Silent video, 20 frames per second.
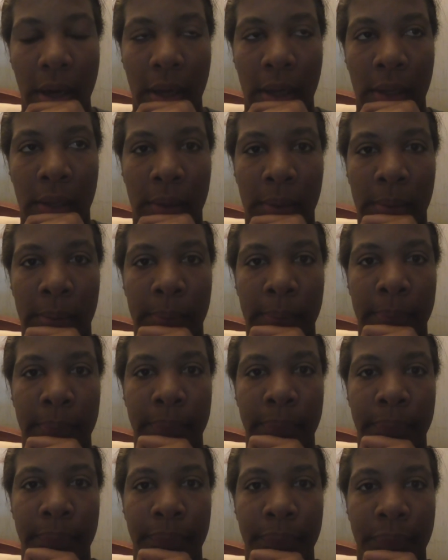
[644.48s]
Um,
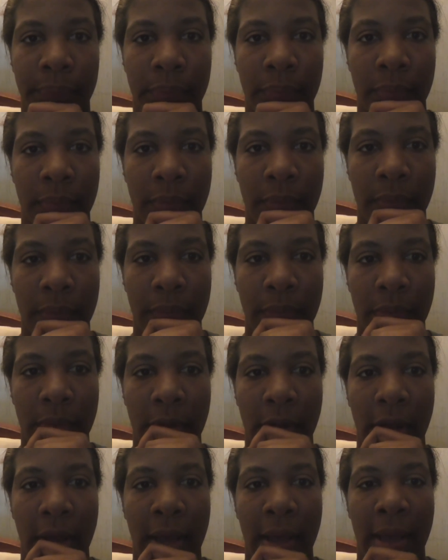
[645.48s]

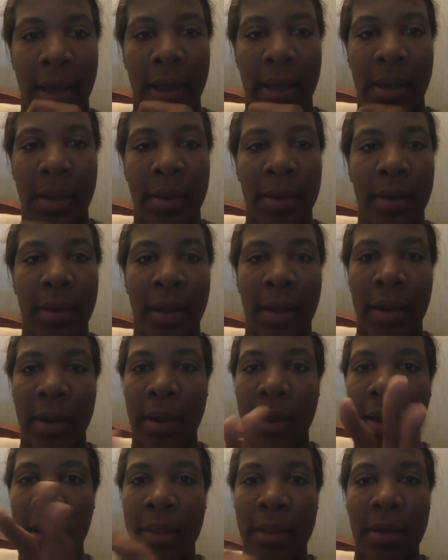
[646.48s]
and
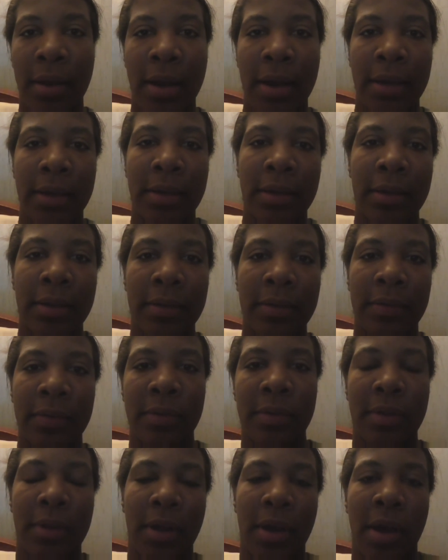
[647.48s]
any other ideas?
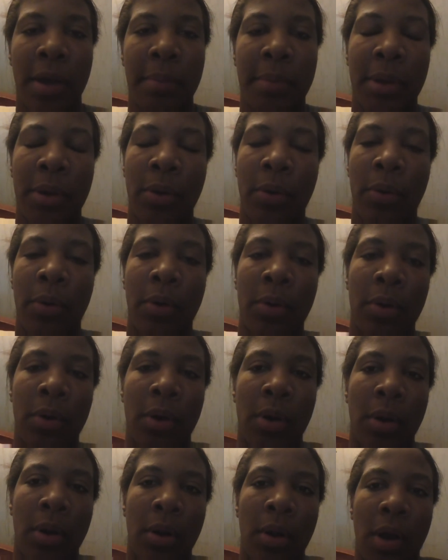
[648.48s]
I mean, or
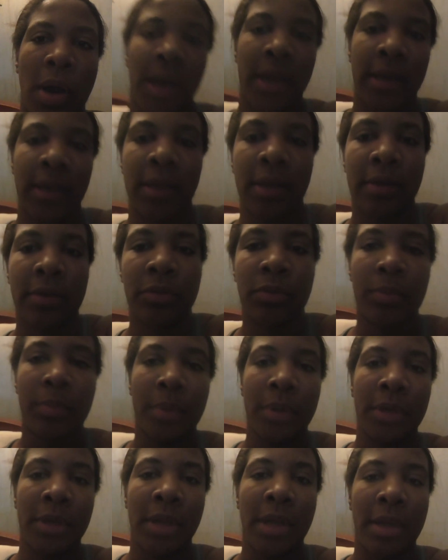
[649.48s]
ideas
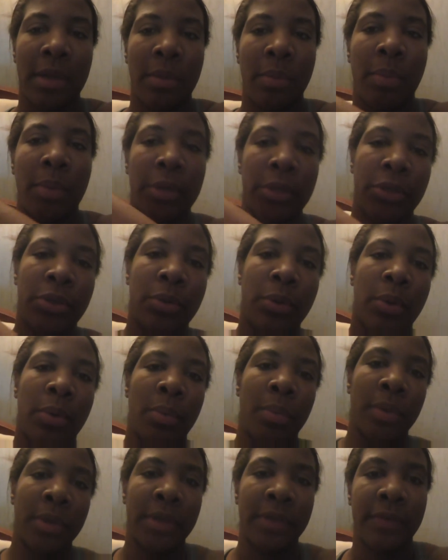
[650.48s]
what like what you
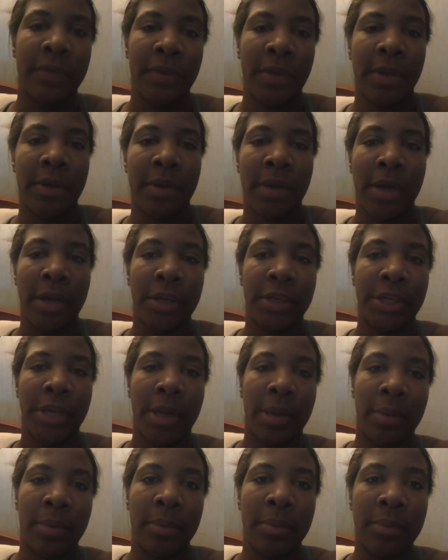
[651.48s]
all want to see on our
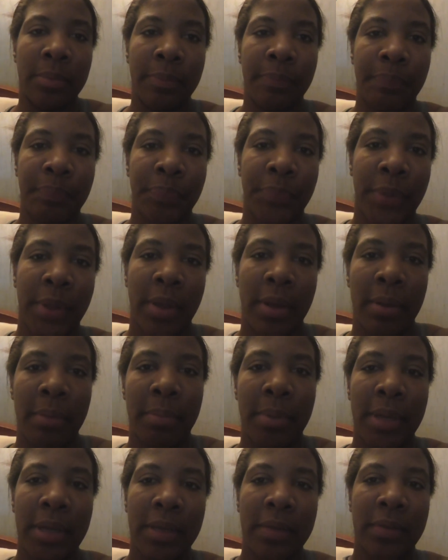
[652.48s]
channel?
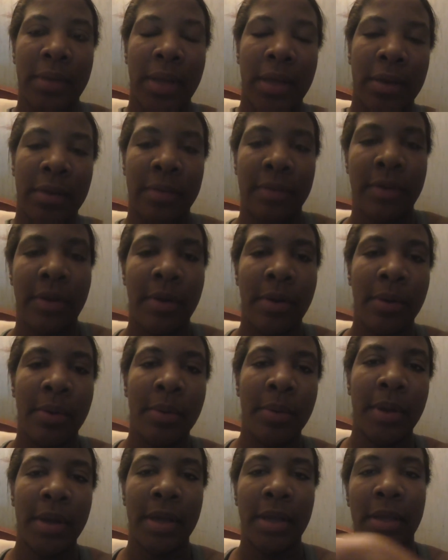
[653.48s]
Please let us
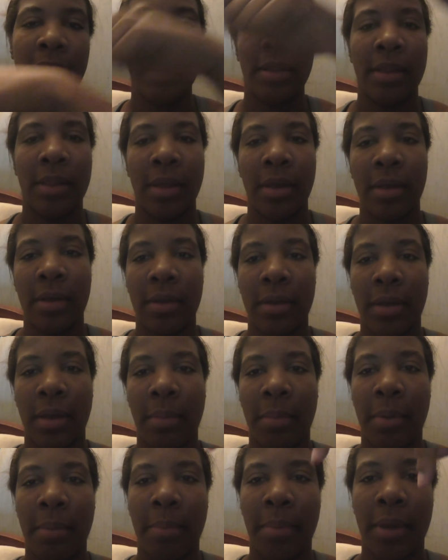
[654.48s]
know in the
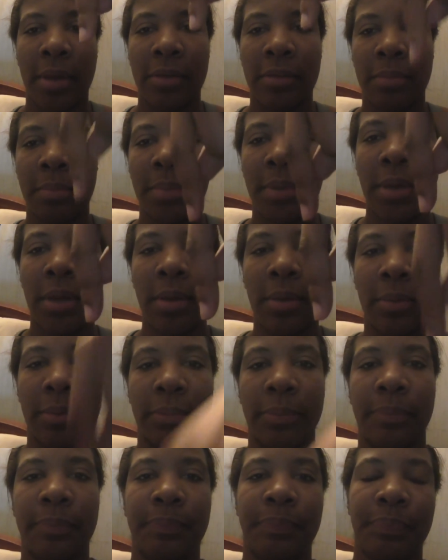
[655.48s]
comment box below.
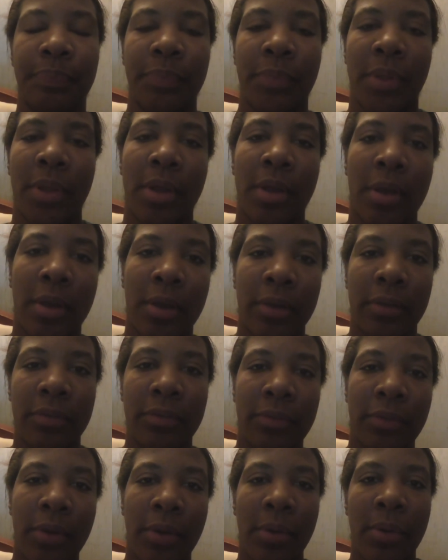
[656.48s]

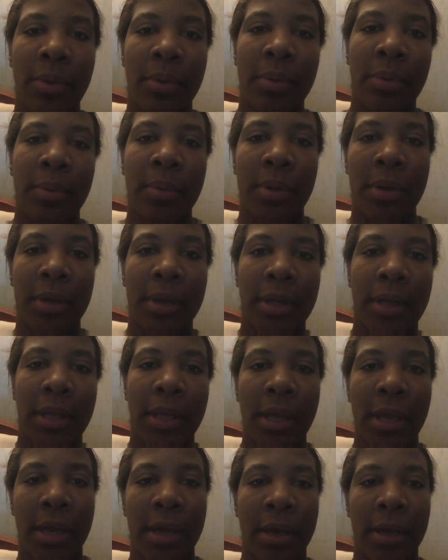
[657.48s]
So
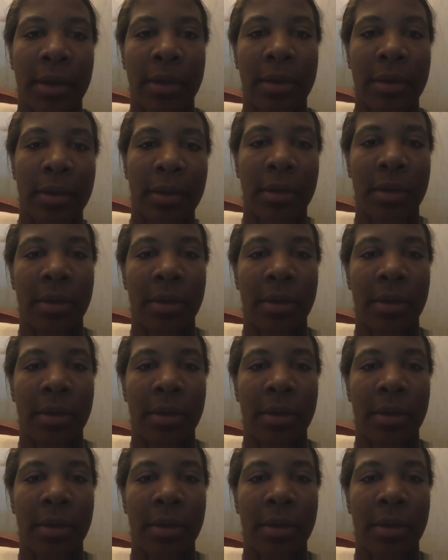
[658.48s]
yeah,